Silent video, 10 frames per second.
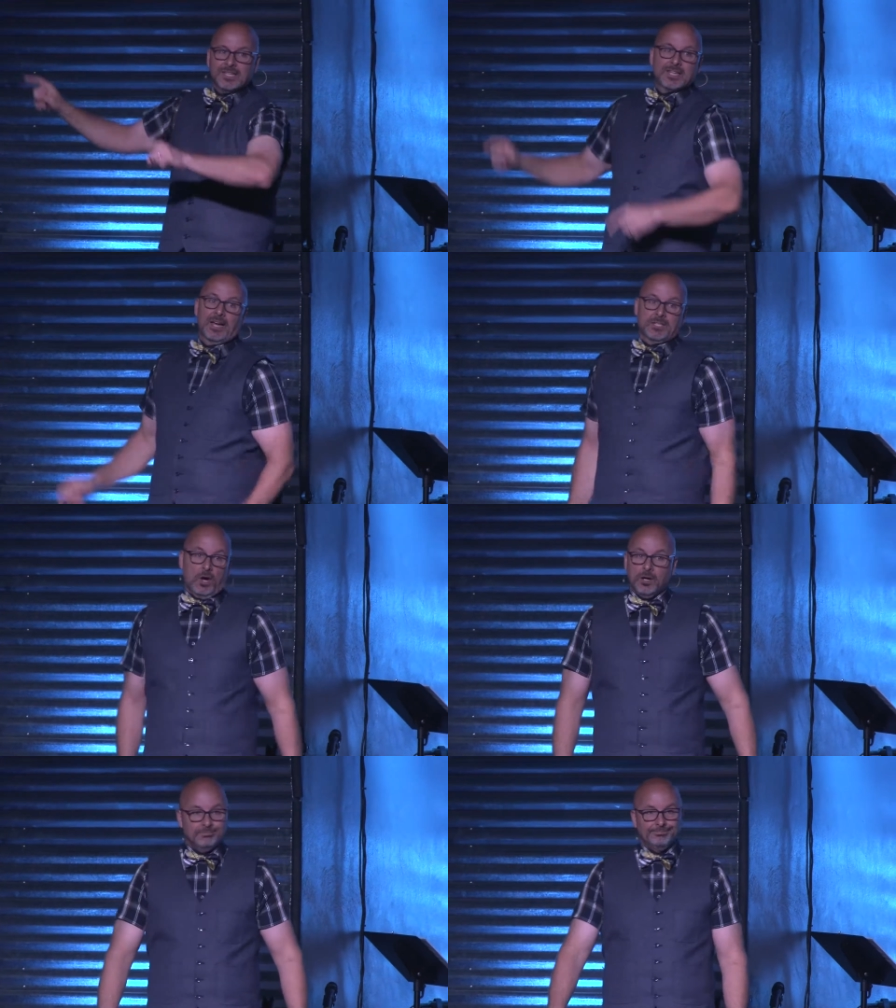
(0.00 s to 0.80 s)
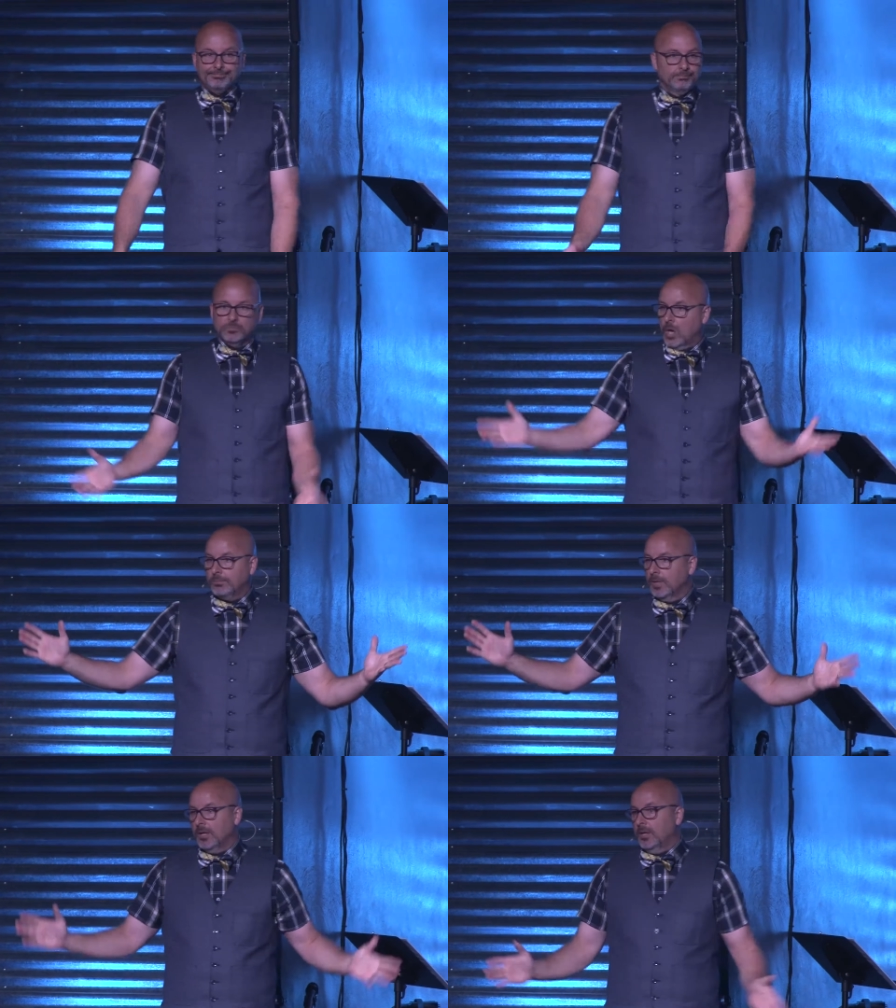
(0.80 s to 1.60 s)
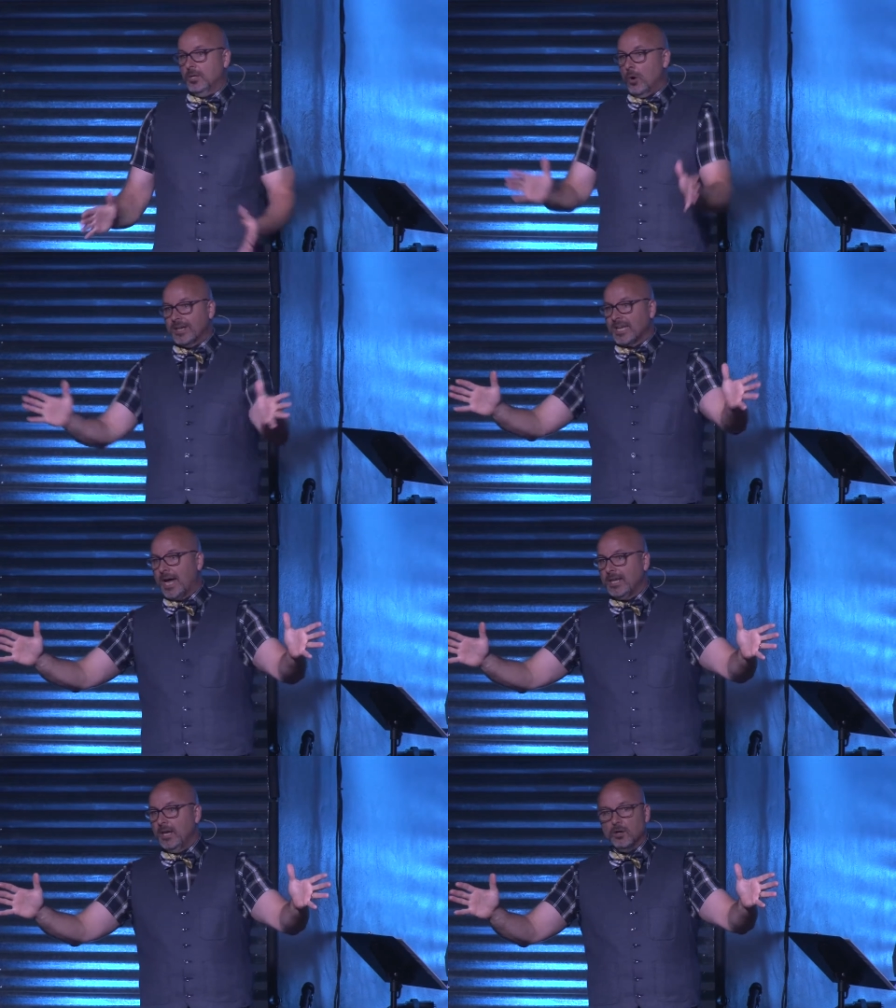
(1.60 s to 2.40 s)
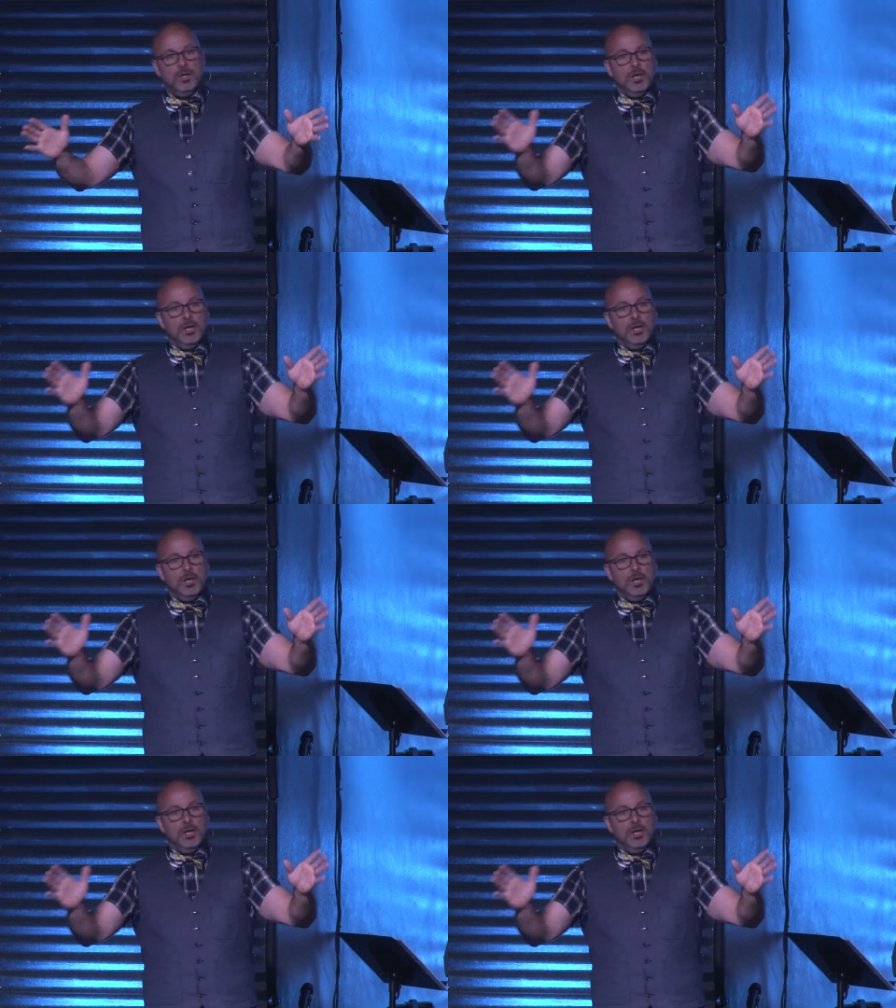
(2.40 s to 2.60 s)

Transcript: sign's on. Nope. No anxiety here.